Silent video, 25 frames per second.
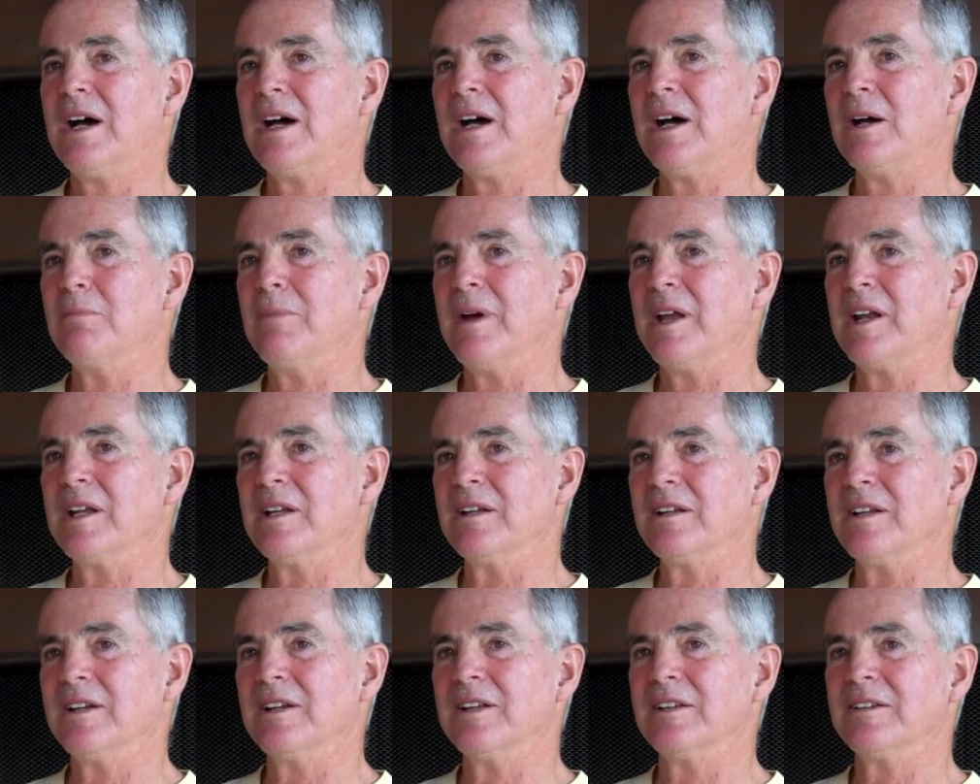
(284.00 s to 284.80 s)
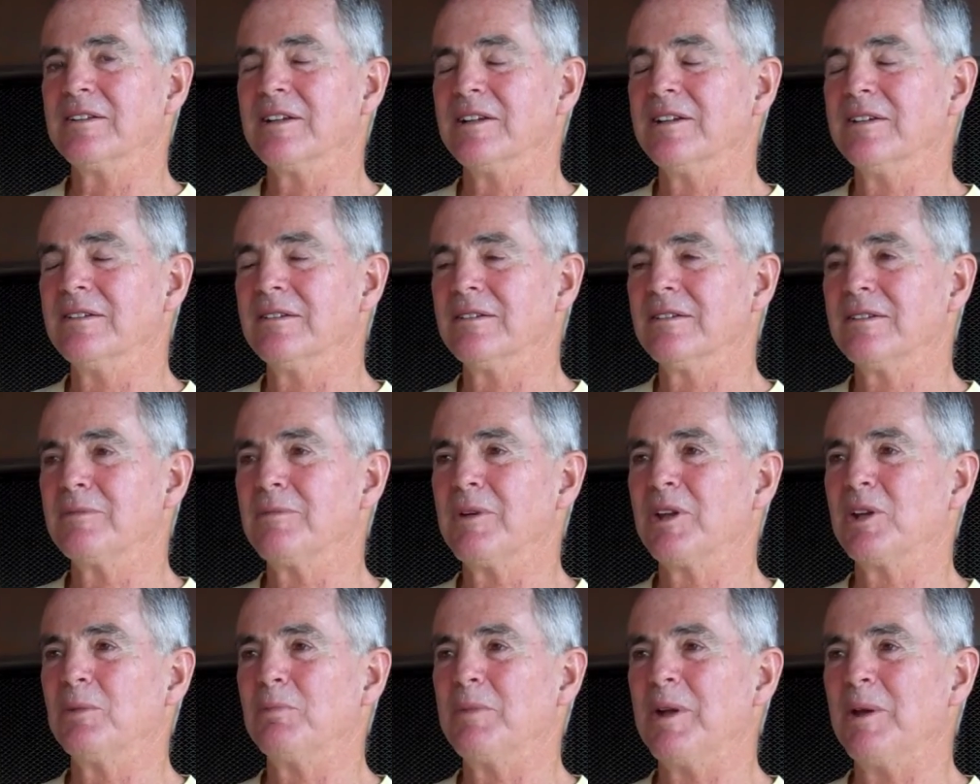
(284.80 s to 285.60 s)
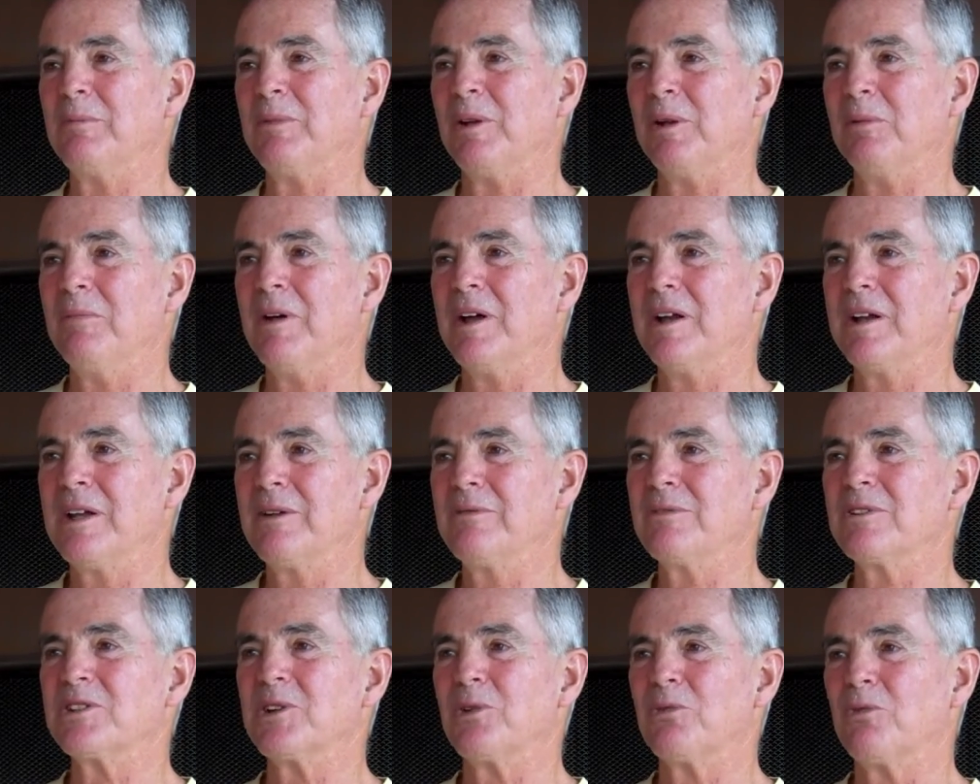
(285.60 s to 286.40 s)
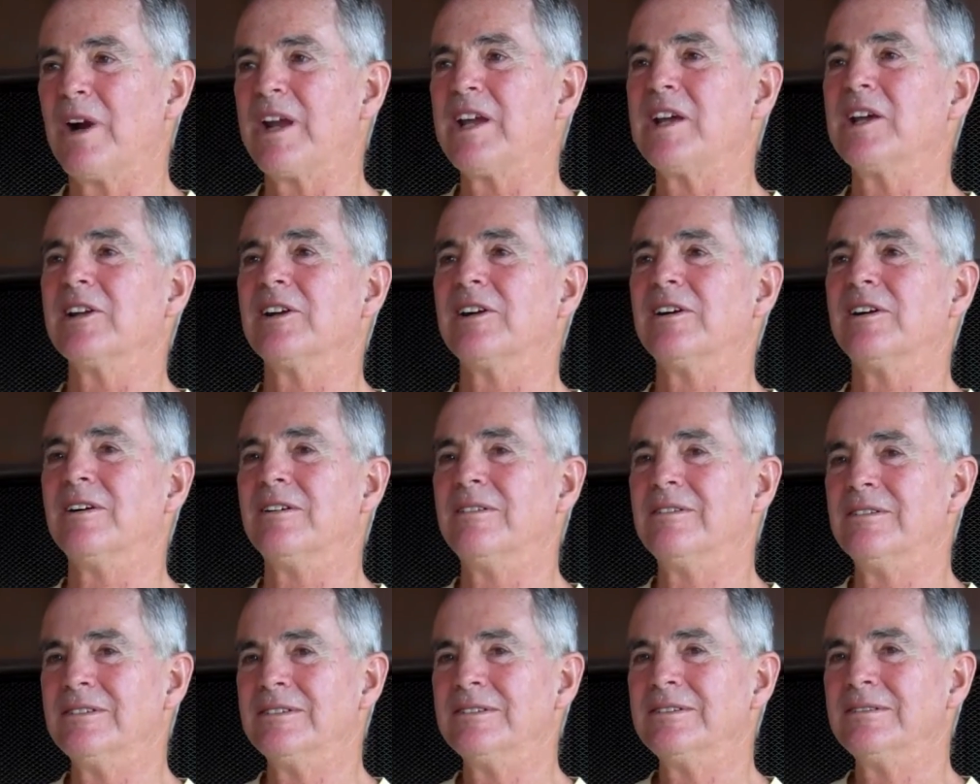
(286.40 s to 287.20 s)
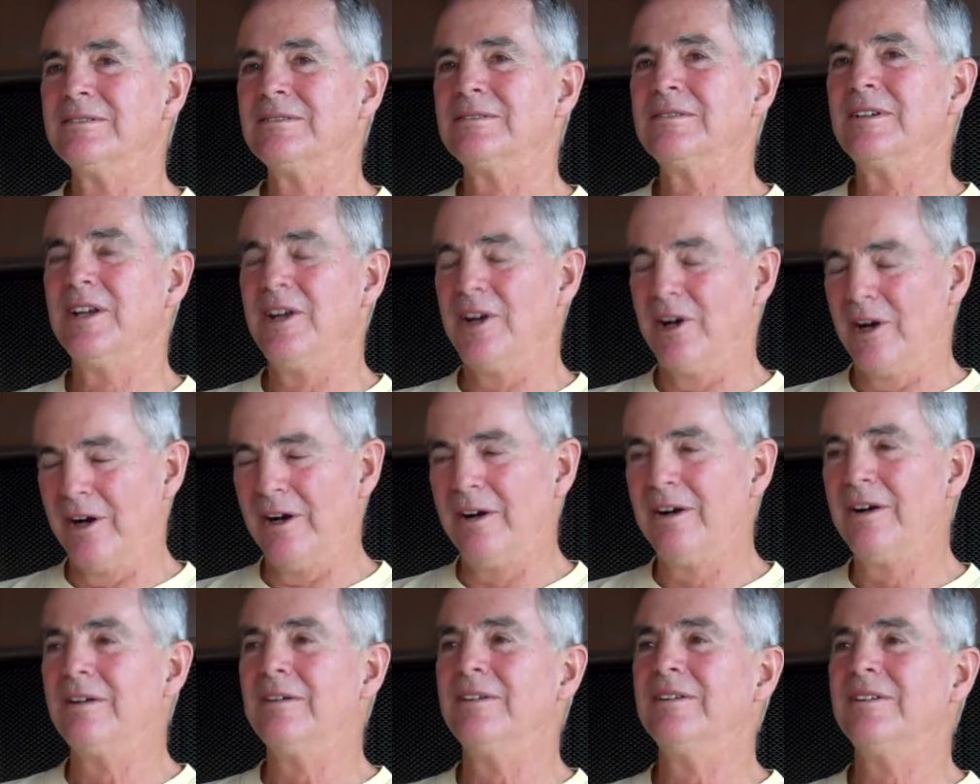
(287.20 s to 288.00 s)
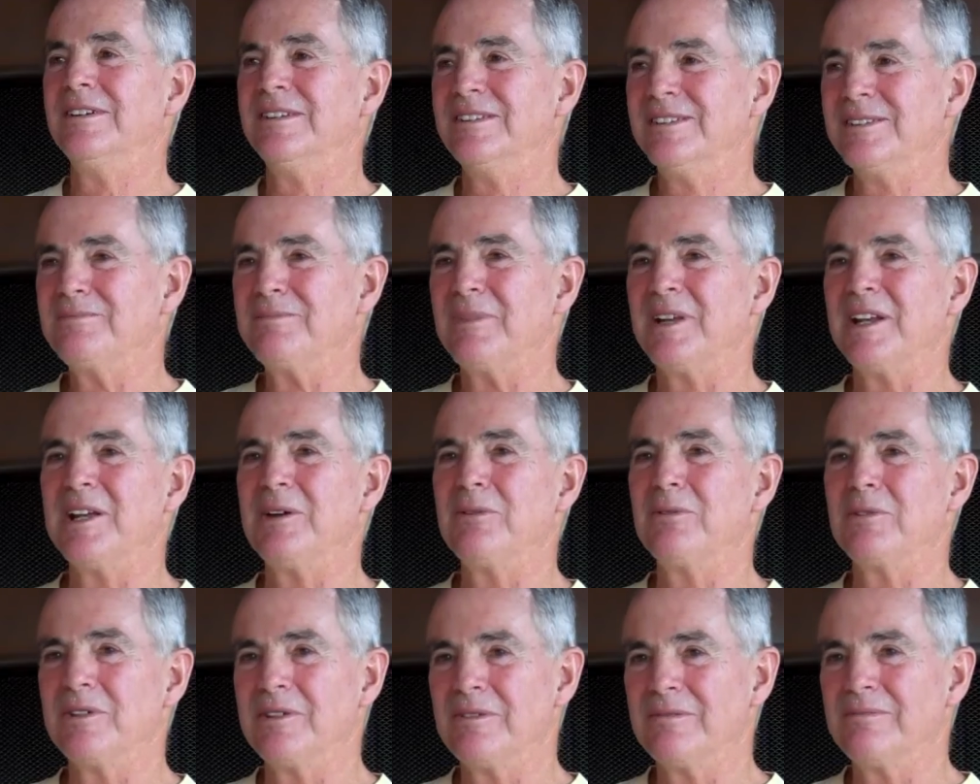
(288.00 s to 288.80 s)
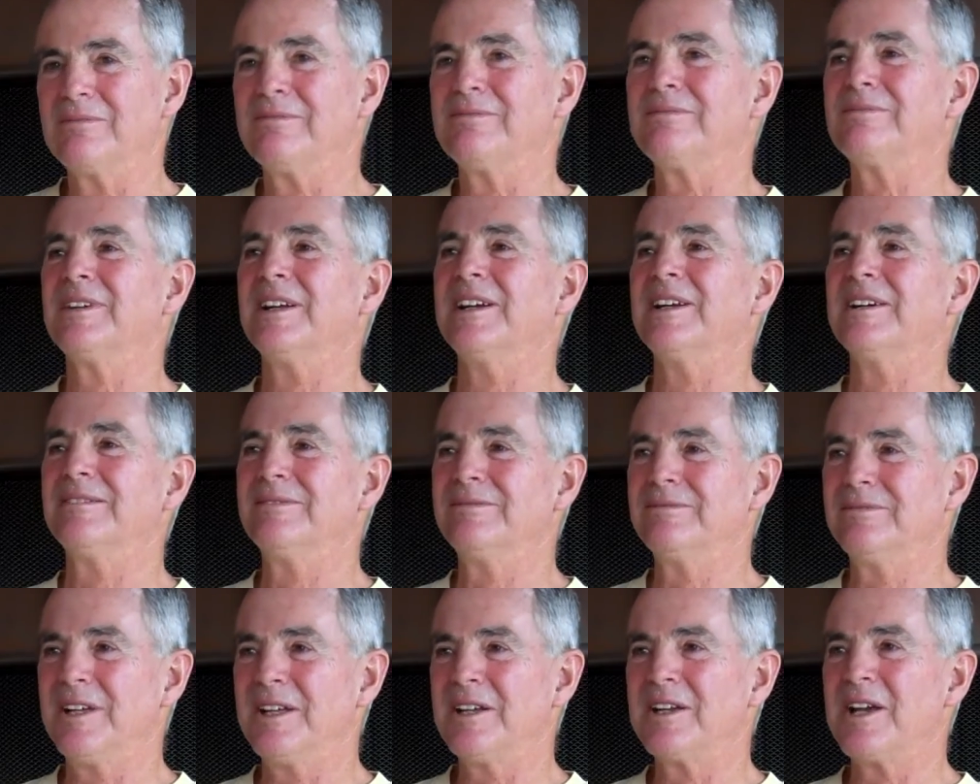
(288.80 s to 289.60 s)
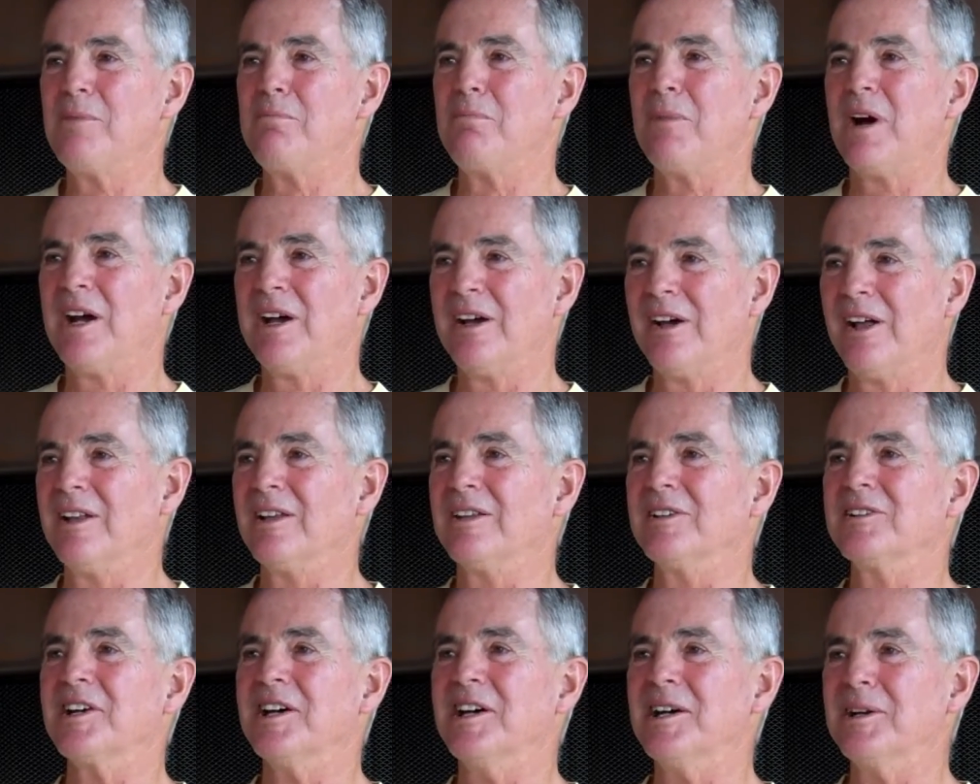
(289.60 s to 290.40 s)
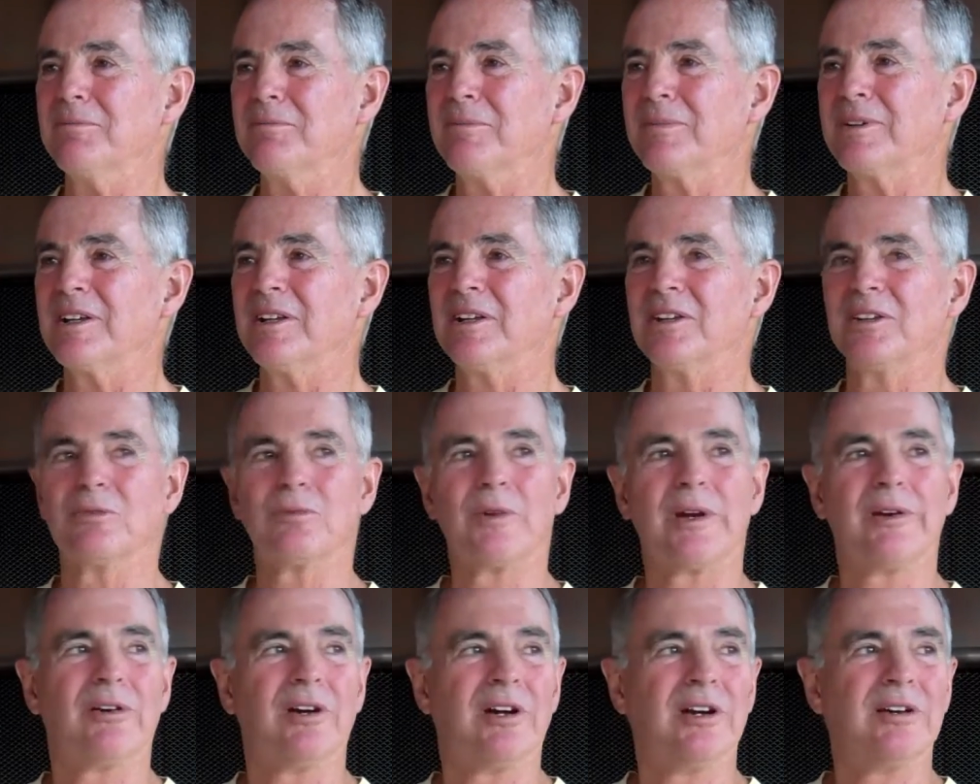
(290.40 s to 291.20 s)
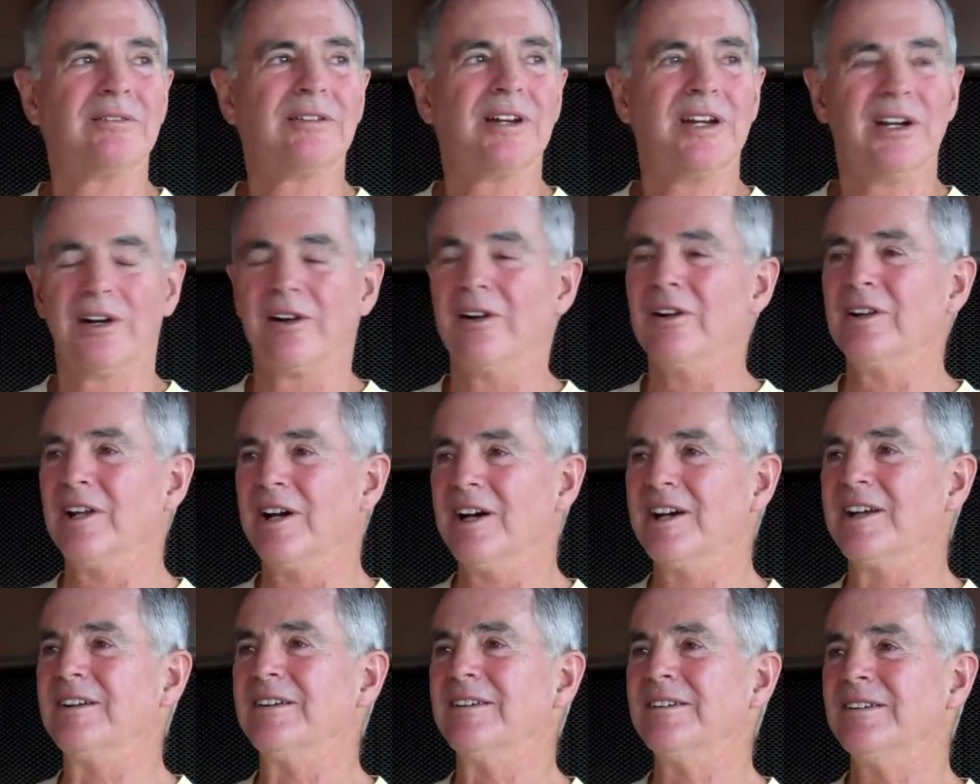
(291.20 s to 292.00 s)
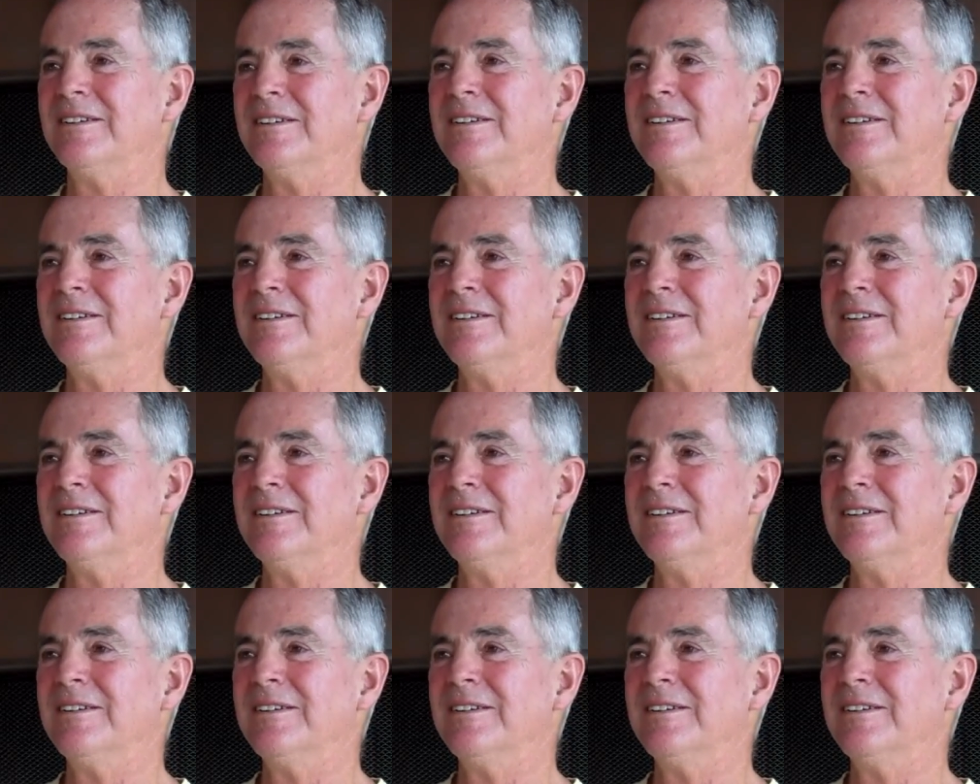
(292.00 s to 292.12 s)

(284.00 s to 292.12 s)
I bet he did it to some other people, but he was a regular here. I mean, he would, he'd come by all the time because we were here a lot.